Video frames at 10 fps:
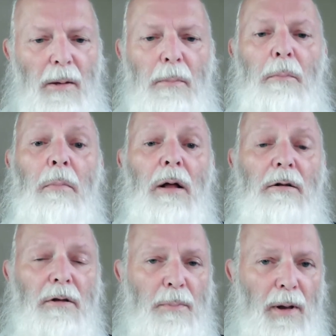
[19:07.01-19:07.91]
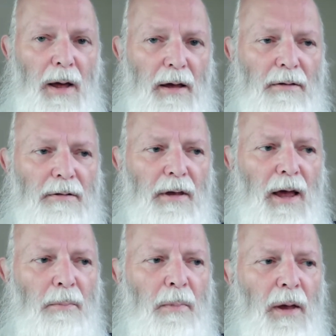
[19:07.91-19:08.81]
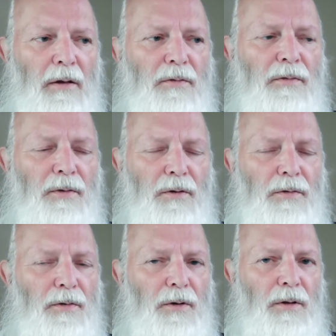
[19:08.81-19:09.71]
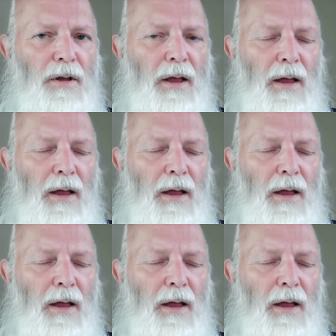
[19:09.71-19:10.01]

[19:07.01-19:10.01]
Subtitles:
multiplies and makes fruitful